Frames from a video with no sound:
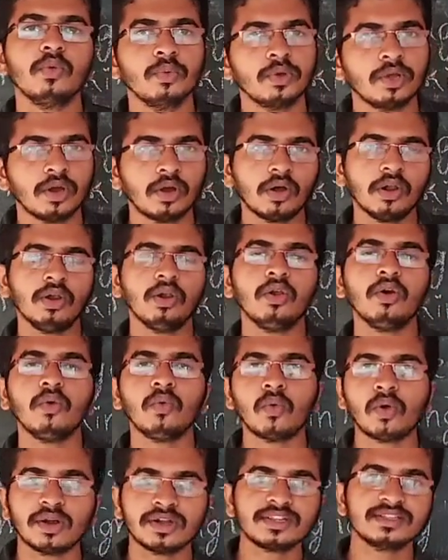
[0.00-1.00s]
we all know
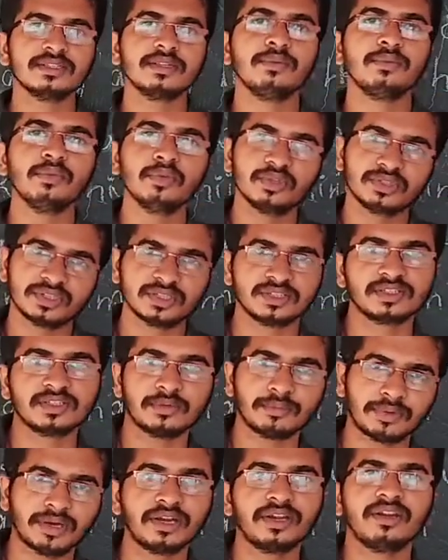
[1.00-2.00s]
what is immune system
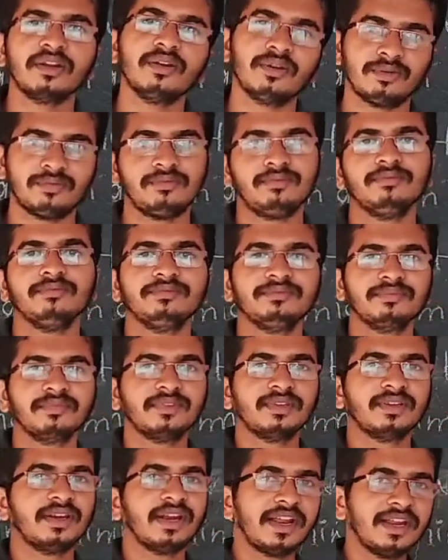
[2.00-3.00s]
right now,
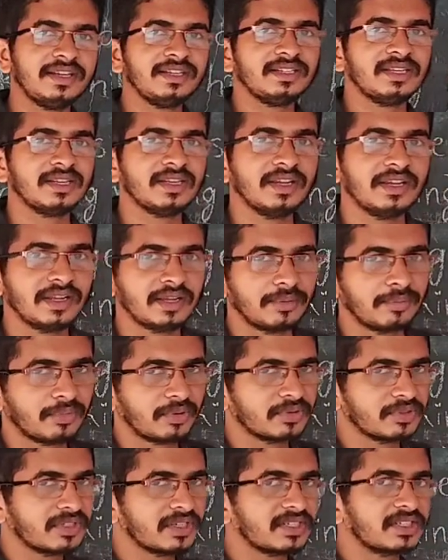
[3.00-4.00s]
right?
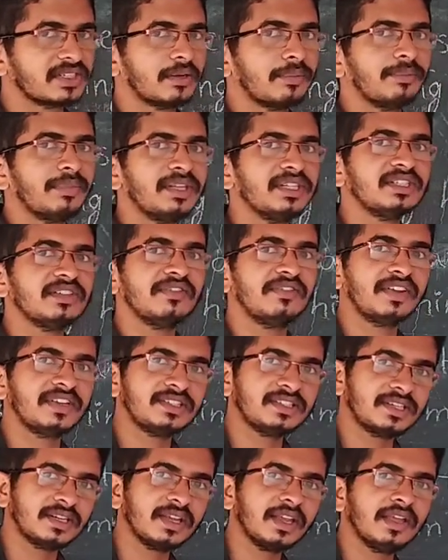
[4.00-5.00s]
Immune system means
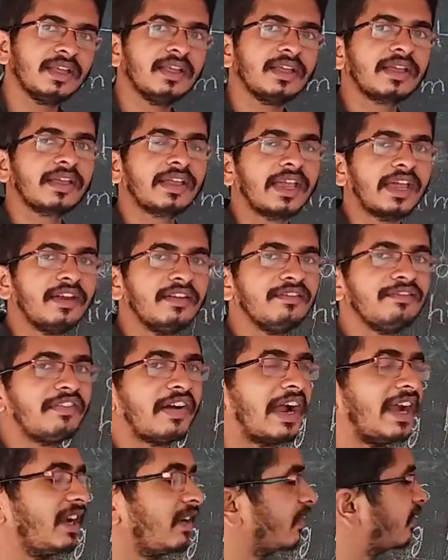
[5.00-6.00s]
which can
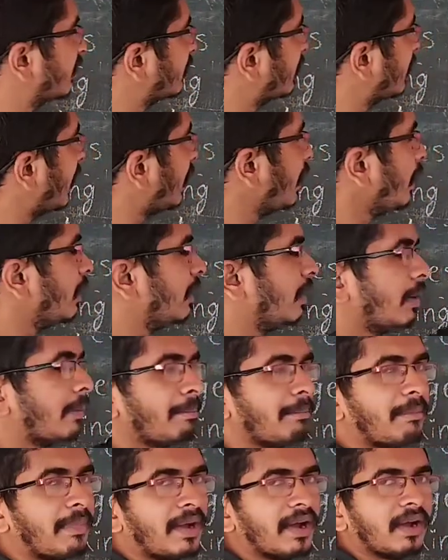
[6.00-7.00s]
fight with the
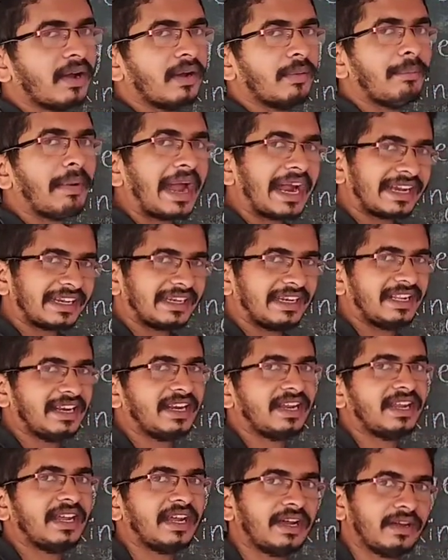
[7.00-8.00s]

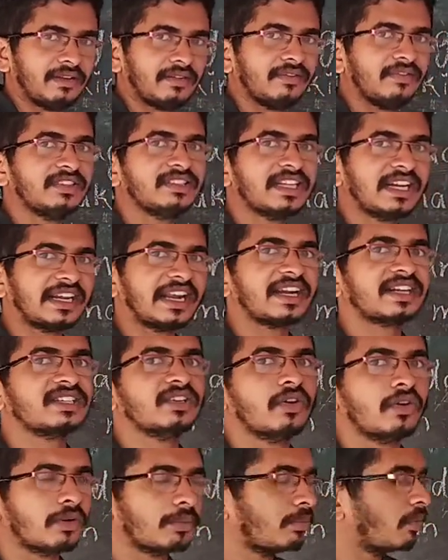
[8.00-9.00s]
bacteria which attacks
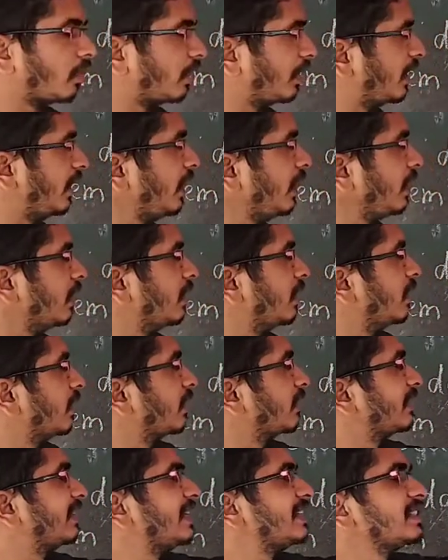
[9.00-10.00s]
our body.
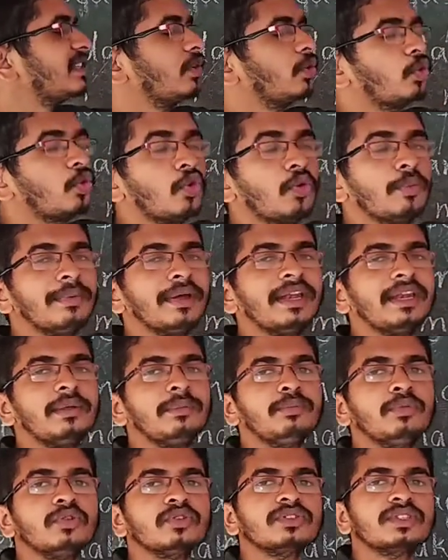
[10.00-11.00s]
This human
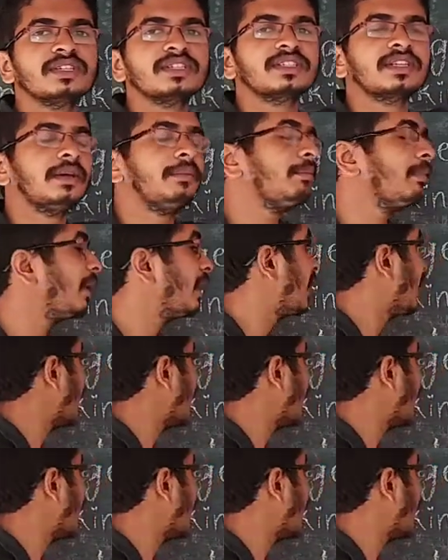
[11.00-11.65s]
immune system